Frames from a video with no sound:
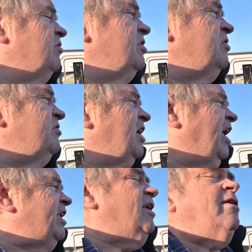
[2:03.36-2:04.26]
the other
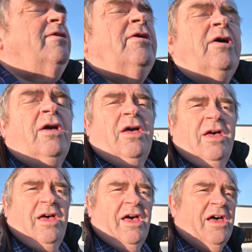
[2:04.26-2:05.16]
day,
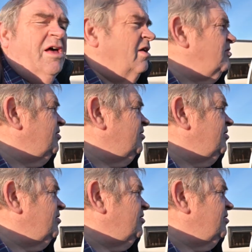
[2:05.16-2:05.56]
and